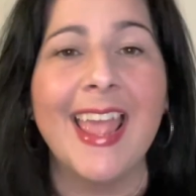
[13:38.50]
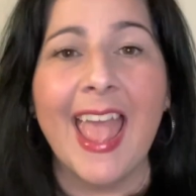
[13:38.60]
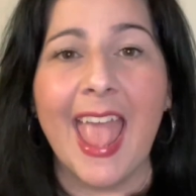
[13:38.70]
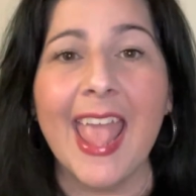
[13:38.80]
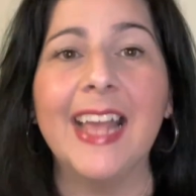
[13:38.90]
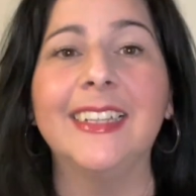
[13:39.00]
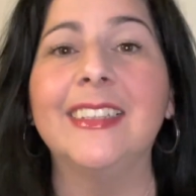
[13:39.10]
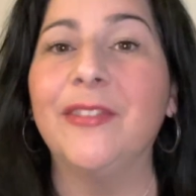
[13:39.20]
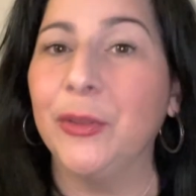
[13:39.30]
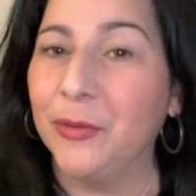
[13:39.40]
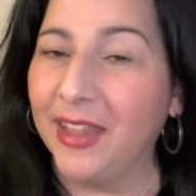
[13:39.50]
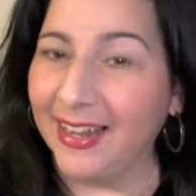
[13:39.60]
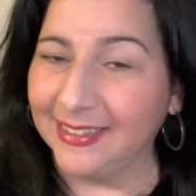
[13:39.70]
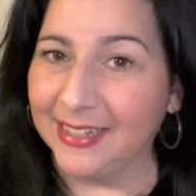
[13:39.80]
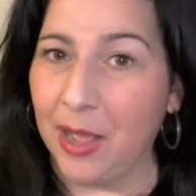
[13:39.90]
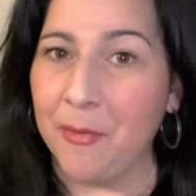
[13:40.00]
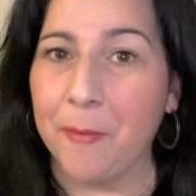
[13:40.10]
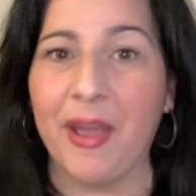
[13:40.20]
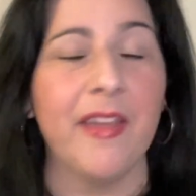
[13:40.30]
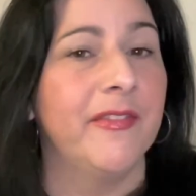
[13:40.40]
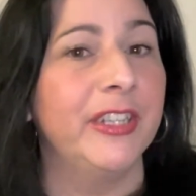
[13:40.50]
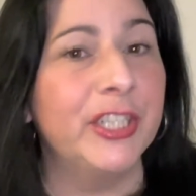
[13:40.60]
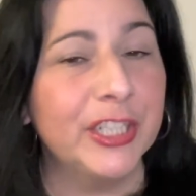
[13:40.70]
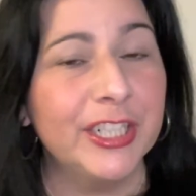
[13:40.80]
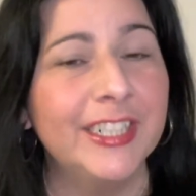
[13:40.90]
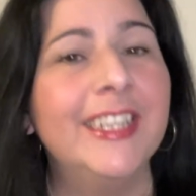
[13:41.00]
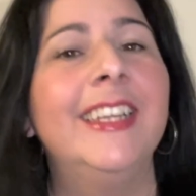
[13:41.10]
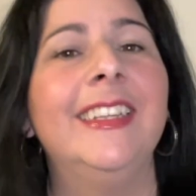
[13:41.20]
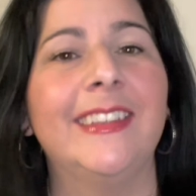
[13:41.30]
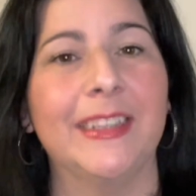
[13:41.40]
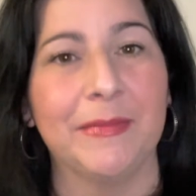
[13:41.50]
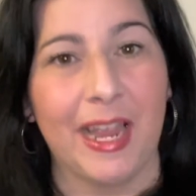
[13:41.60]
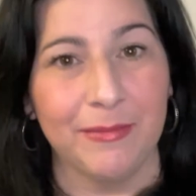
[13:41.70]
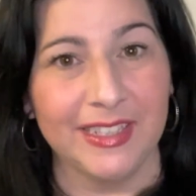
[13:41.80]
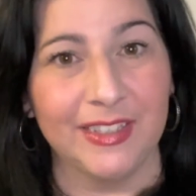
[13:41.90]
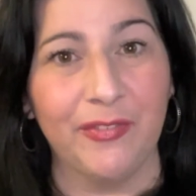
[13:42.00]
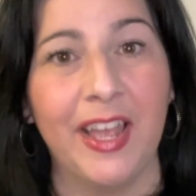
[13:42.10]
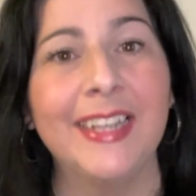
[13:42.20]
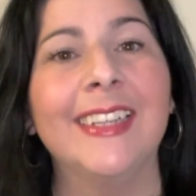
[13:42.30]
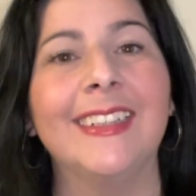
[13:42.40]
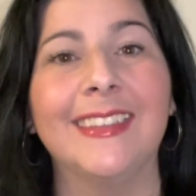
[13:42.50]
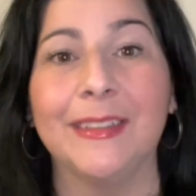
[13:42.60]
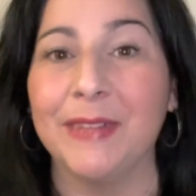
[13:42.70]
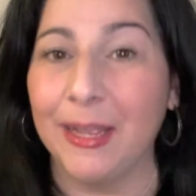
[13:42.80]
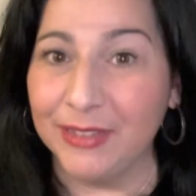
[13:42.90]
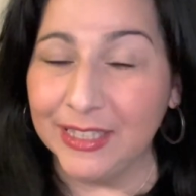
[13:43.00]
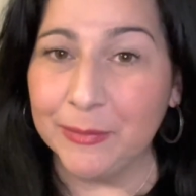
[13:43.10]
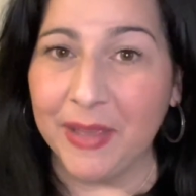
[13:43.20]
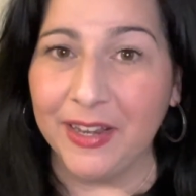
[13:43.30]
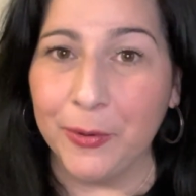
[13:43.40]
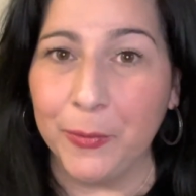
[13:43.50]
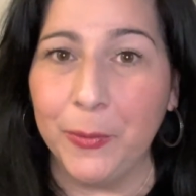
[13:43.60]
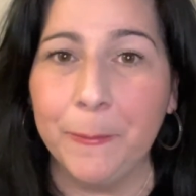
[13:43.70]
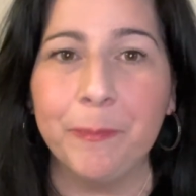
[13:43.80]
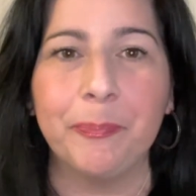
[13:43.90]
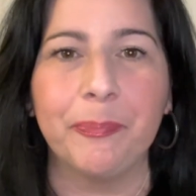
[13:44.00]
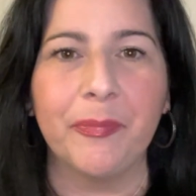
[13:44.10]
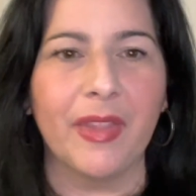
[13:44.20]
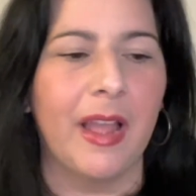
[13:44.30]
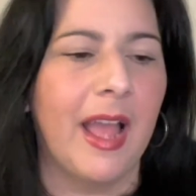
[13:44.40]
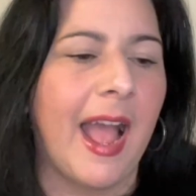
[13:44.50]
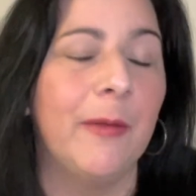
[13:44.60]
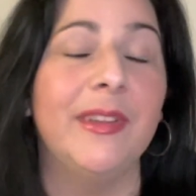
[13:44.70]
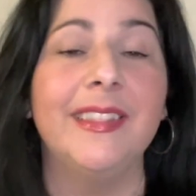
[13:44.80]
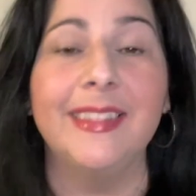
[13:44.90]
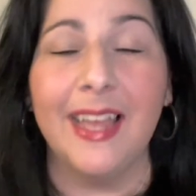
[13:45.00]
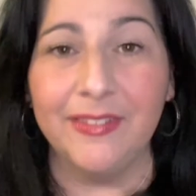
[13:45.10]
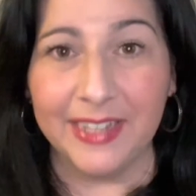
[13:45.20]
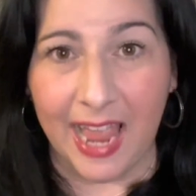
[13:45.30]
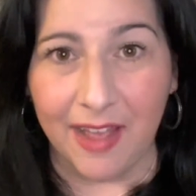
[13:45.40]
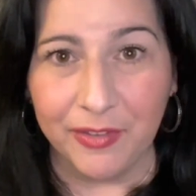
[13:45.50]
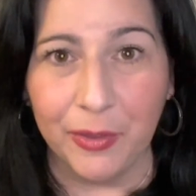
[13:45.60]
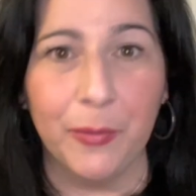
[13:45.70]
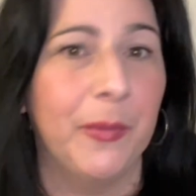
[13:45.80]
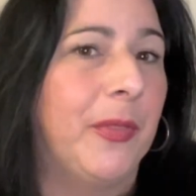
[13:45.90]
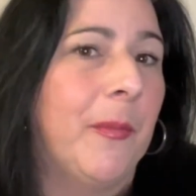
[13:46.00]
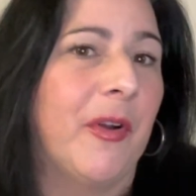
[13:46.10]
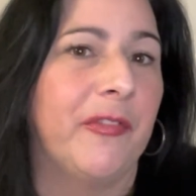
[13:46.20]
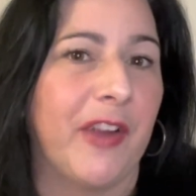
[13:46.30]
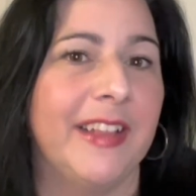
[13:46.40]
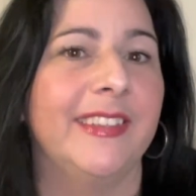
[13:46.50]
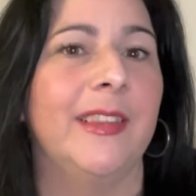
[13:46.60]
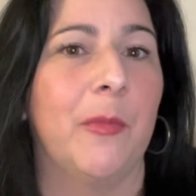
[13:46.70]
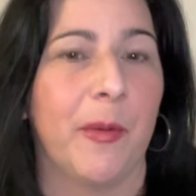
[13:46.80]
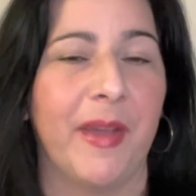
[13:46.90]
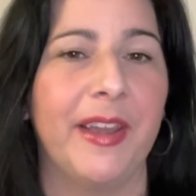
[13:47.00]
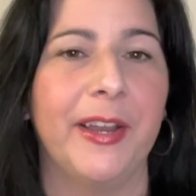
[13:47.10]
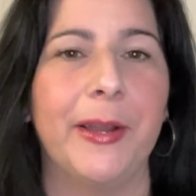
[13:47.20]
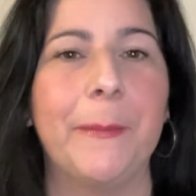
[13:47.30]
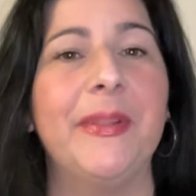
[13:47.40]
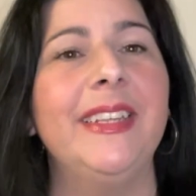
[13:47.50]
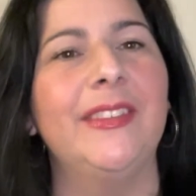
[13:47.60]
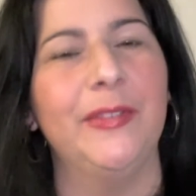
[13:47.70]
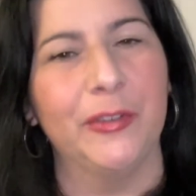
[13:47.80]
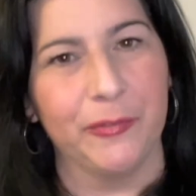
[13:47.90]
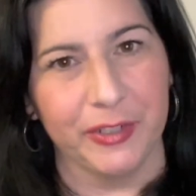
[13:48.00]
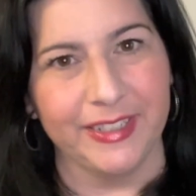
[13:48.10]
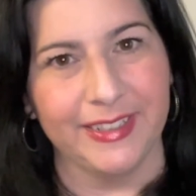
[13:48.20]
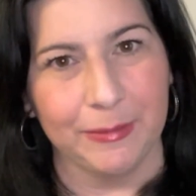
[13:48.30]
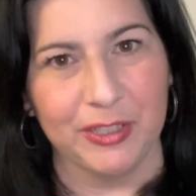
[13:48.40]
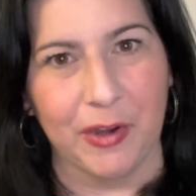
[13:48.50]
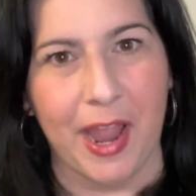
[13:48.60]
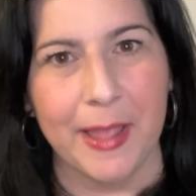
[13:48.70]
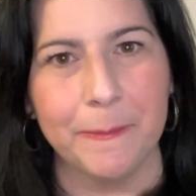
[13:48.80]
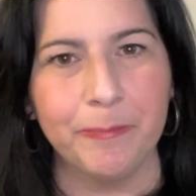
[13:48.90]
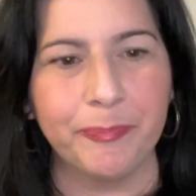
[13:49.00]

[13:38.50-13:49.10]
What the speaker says: And if you'd like to come on my adventure, sometimes it's fun, sometimes it's medical, I would love to have you. The more friends, the more better. Please feel free to subscribe.